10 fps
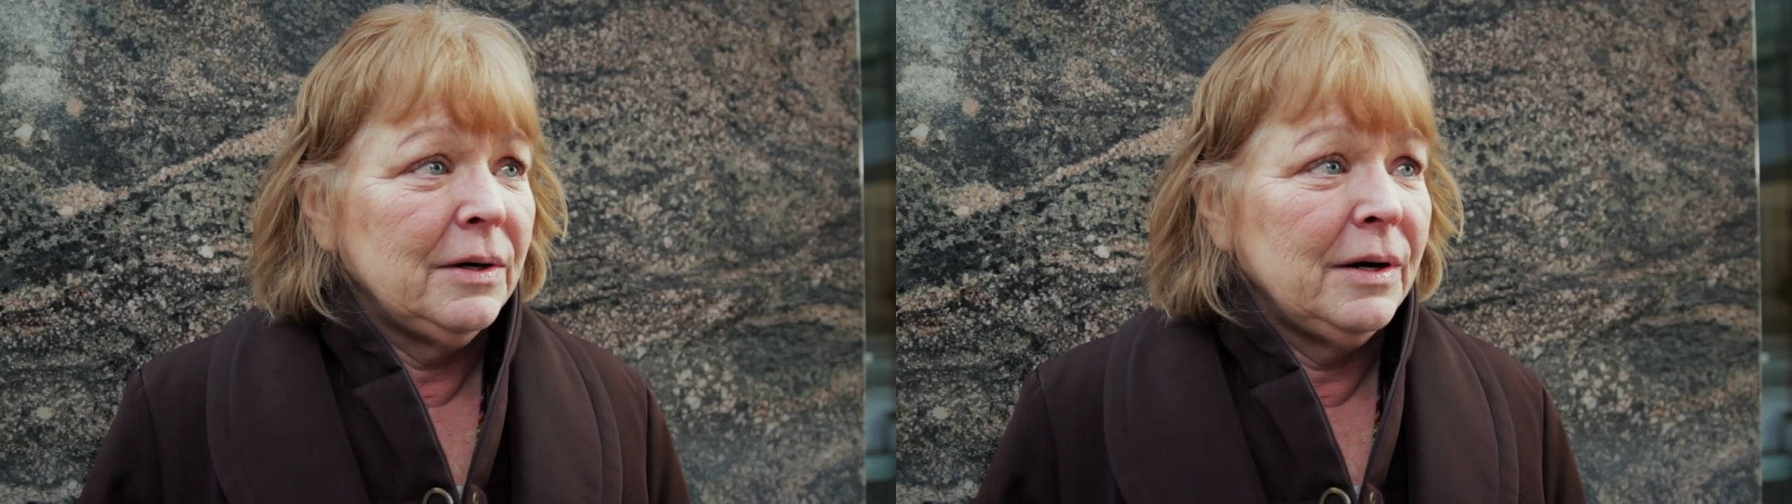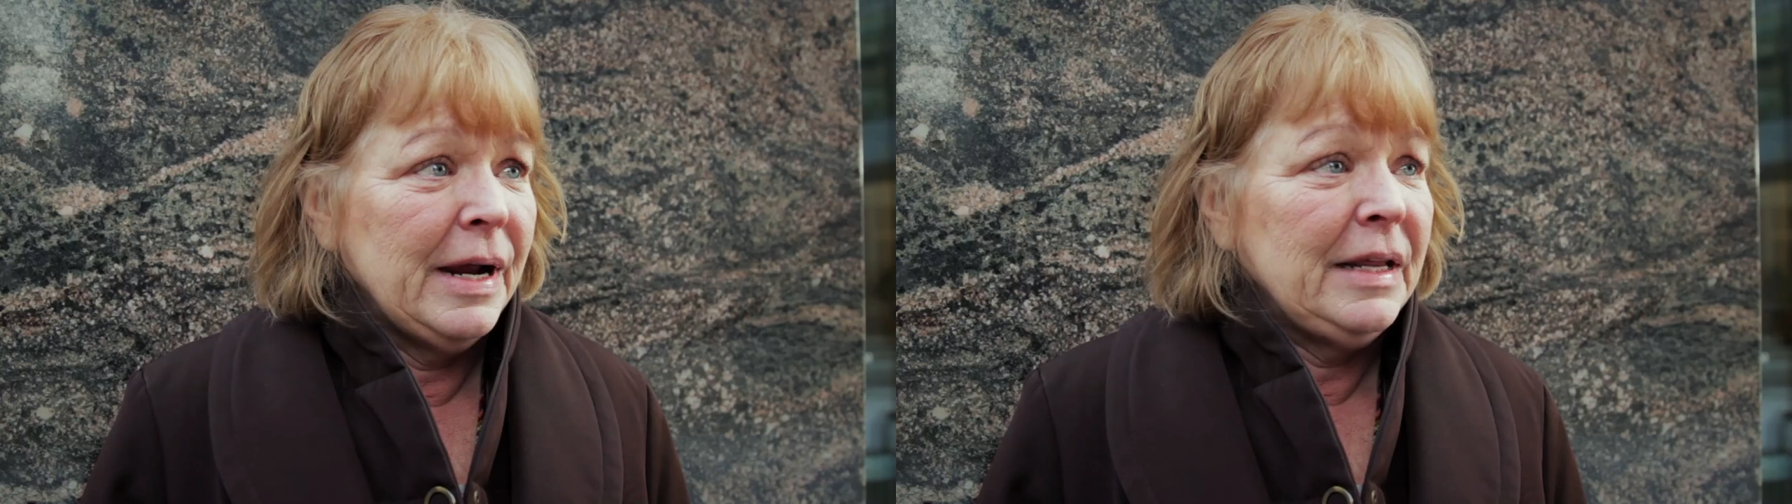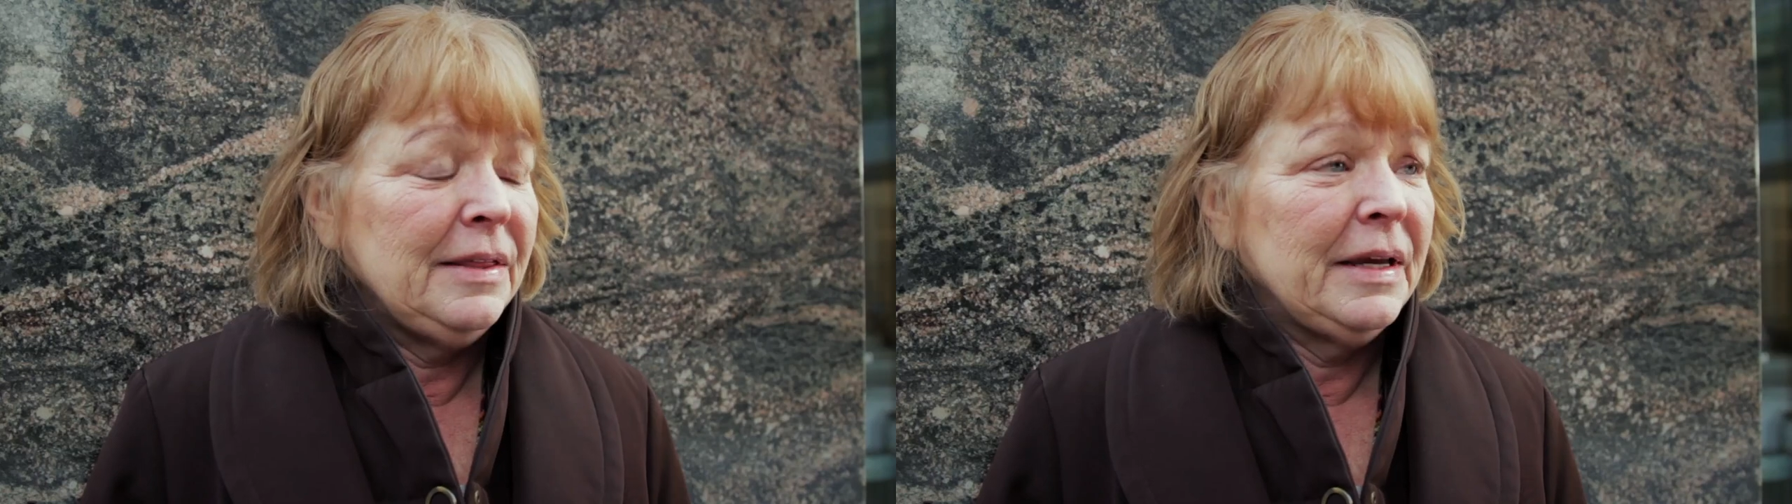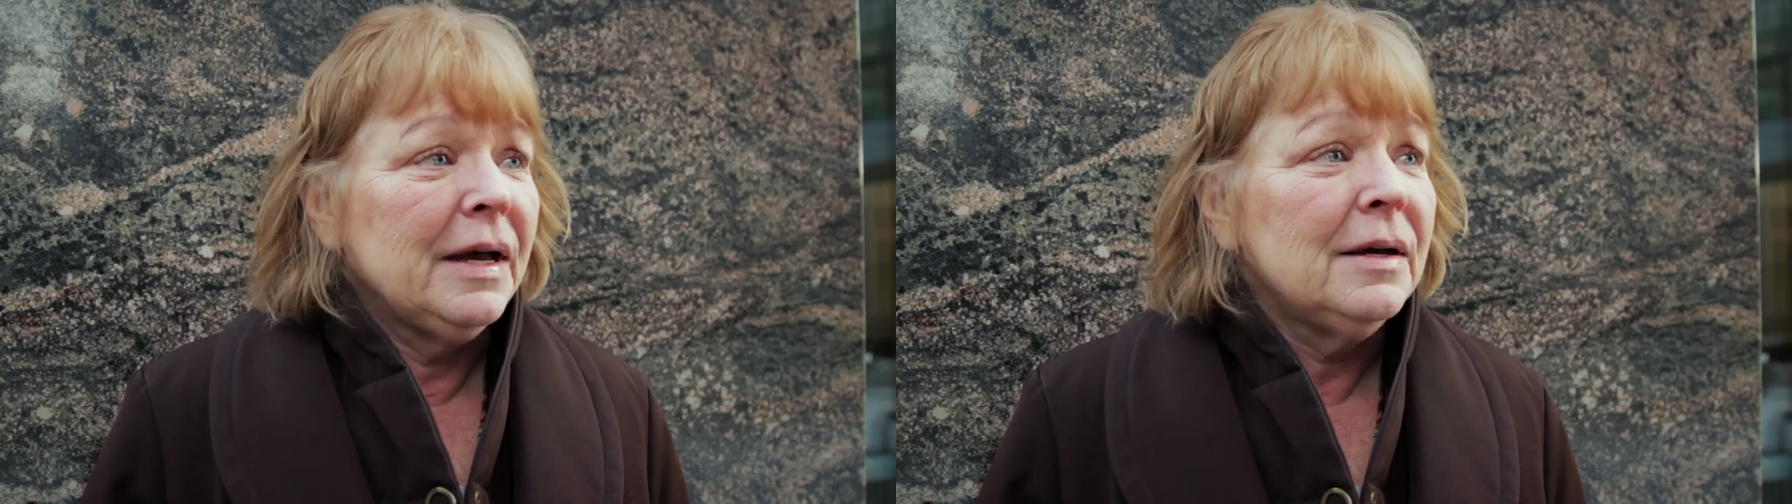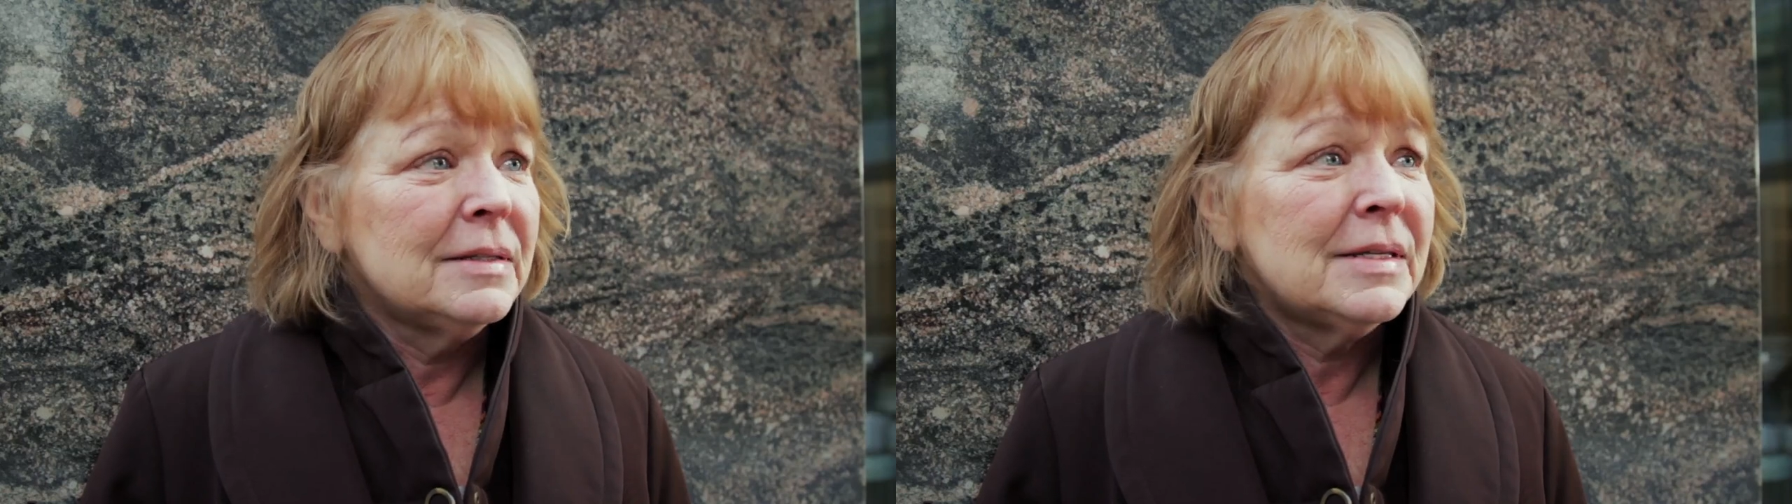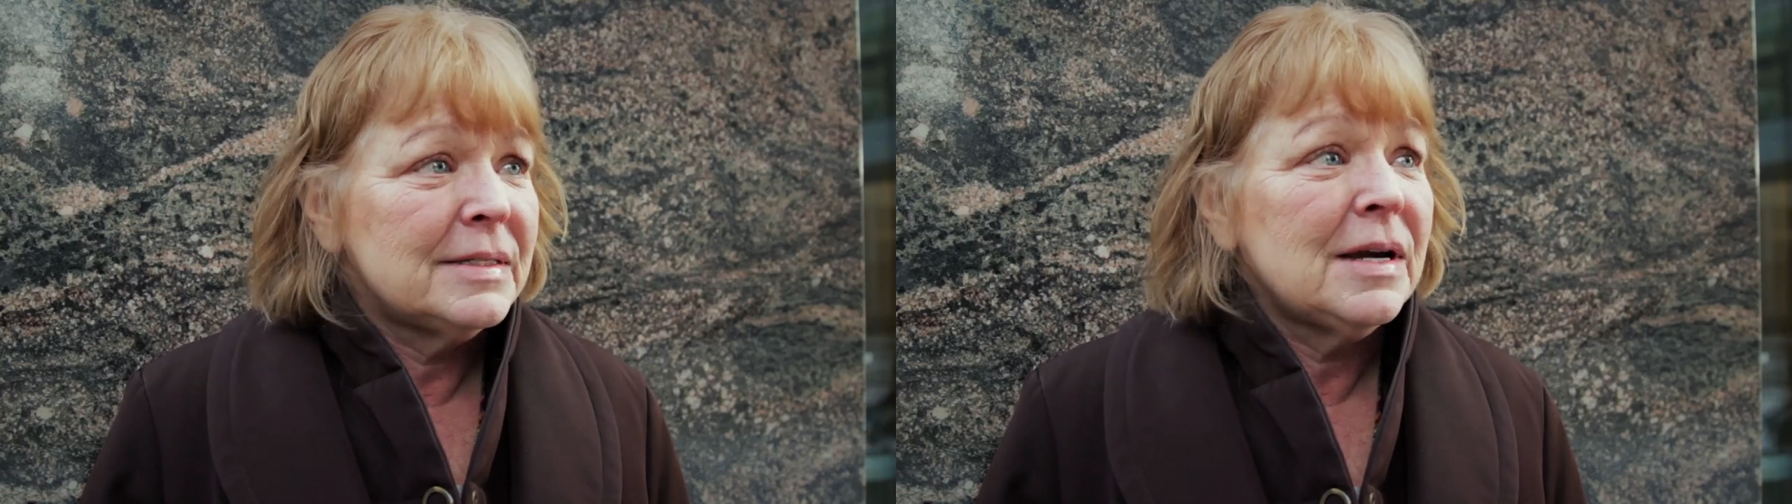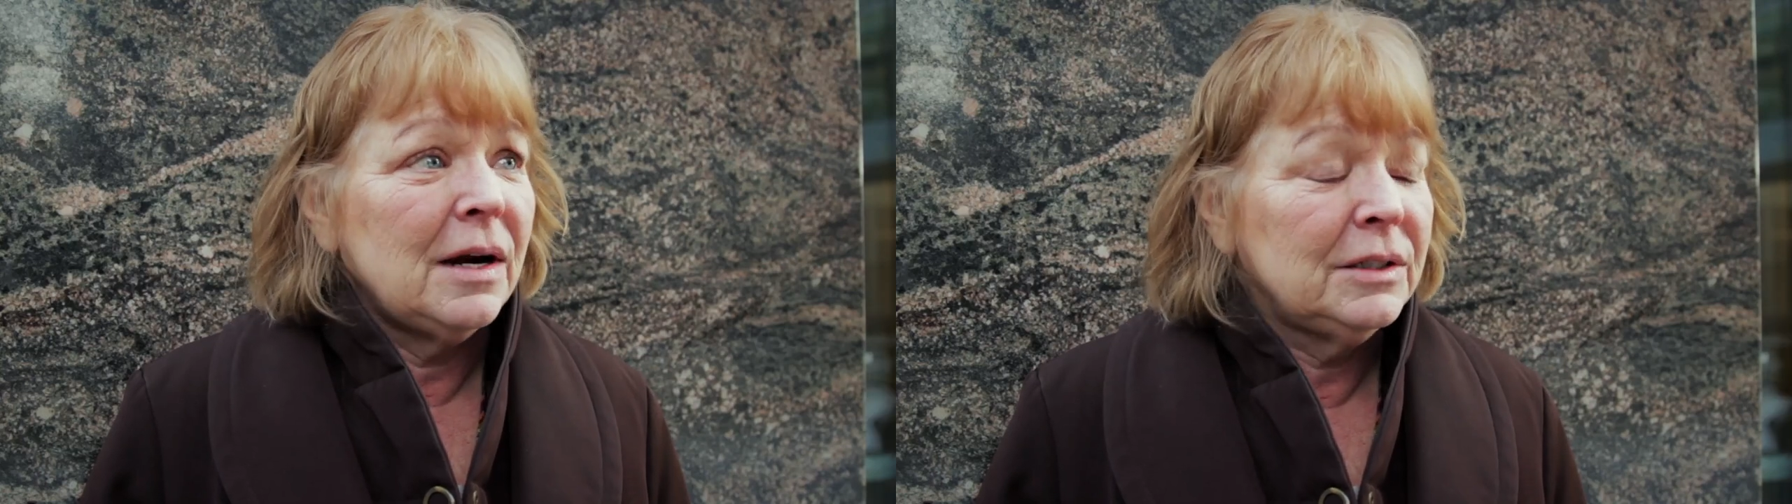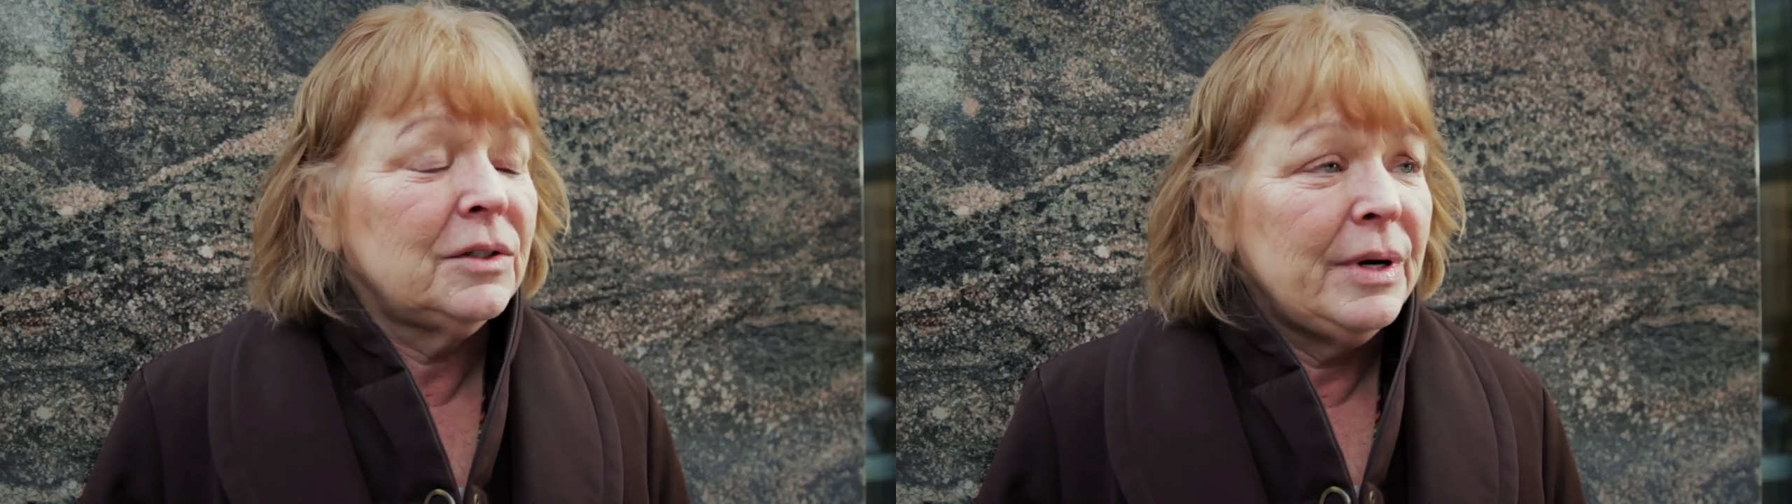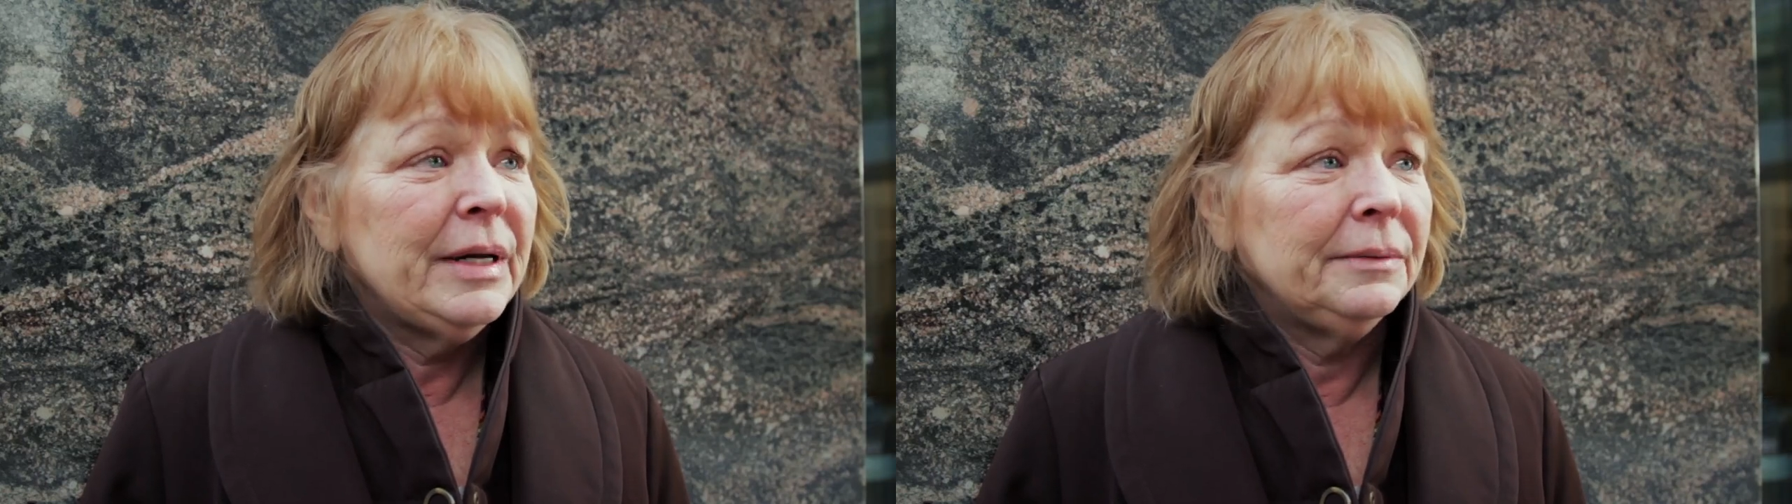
or anything else. It's hard to quit.